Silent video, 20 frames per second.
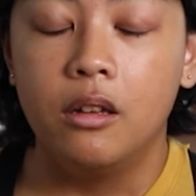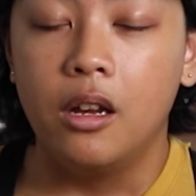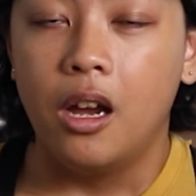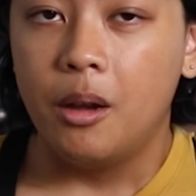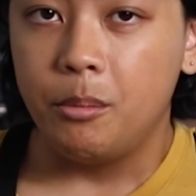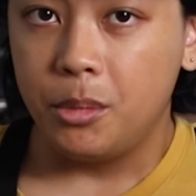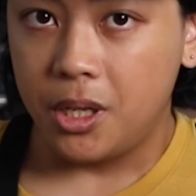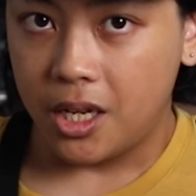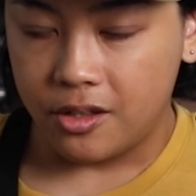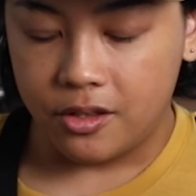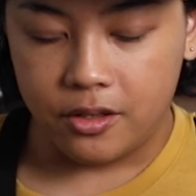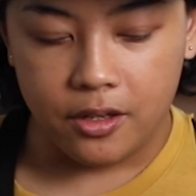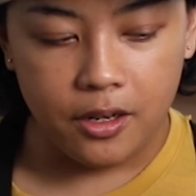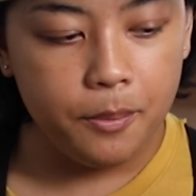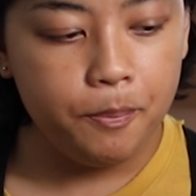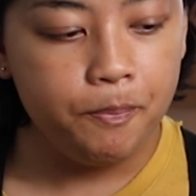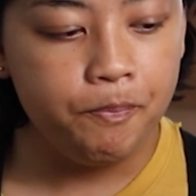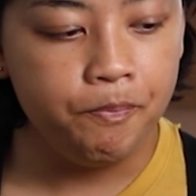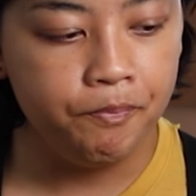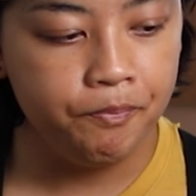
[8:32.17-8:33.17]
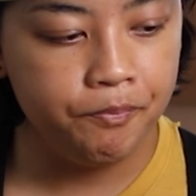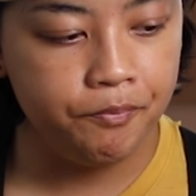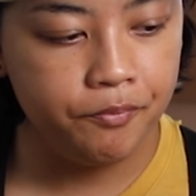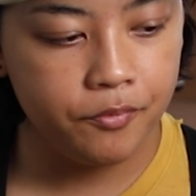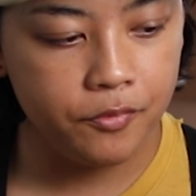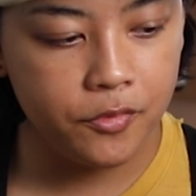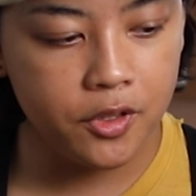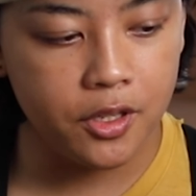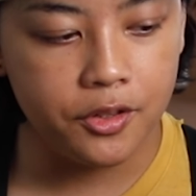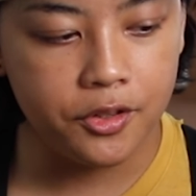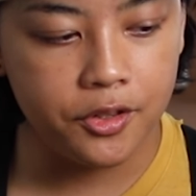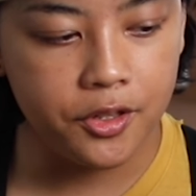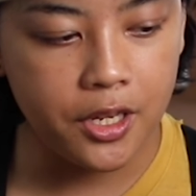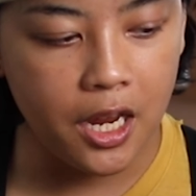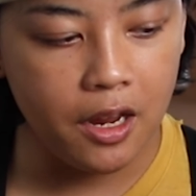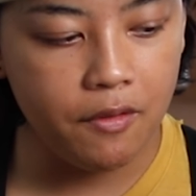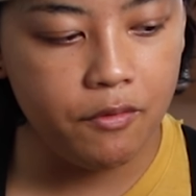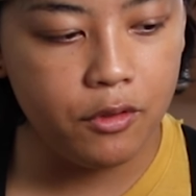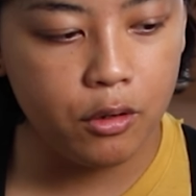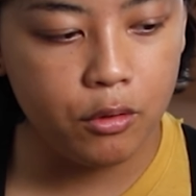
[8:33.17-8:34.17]
I'm guessing, to
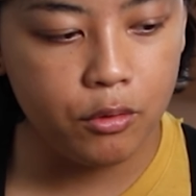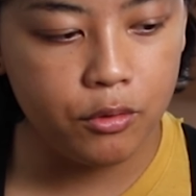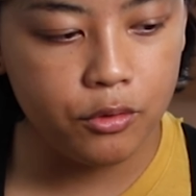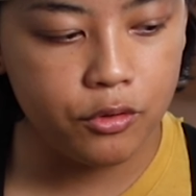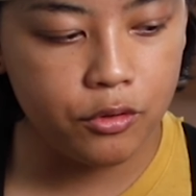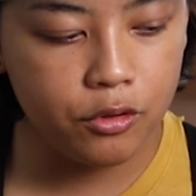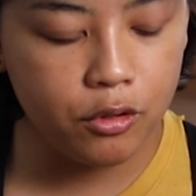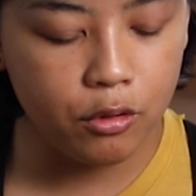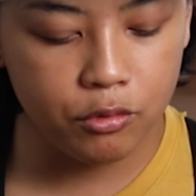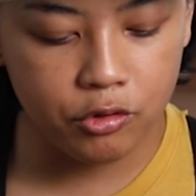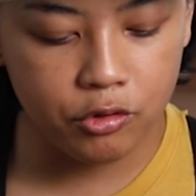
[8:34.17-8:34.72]
save those